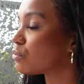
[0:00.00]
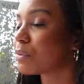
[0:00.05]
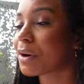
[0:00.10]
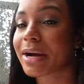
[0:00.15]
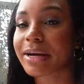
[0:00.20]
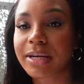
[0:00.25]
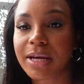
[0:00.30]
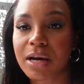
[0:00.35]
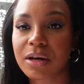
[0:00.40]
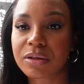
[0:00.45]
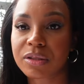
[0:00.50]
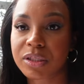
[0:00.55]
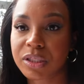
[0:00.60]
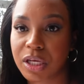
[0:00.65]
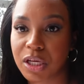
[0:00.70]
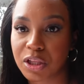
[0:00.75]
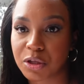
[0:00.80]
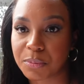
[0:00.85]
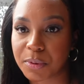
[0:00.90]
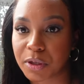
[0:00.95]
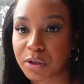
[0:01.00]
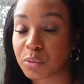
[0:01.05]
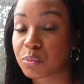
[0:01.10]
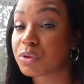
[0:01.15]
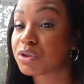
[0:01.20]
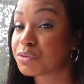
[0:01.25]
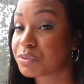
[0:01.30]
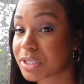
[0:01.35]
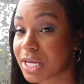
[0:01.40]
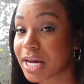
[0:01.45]
Brinehouse Killer Burger,
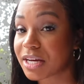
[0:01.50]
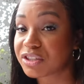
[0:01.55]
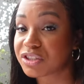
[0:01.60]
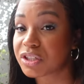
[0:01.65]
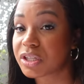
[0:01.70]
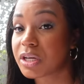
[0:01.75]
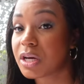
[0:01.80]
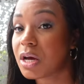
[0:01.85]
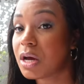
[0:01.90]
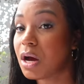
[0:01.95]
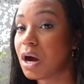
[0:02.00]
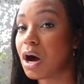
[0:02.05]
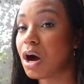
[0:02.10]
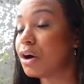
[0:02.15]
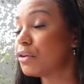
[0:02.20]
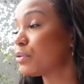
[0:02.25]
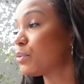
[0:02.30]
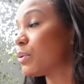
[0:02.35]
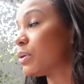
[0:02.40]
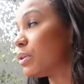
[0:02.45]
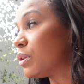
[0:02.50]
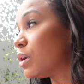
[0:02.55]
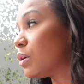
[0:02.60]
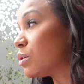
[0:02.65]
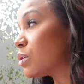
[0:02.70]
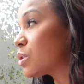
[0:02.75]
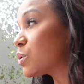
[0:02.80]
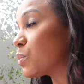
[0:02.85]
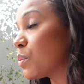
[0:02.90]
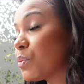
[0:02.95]
which was actually all the, three of
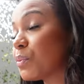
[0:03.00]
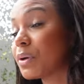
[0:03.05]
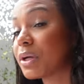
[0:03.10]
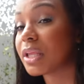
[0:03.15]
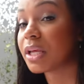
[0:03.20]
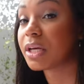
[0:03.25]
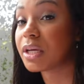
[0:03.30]
those the, the, the turkey really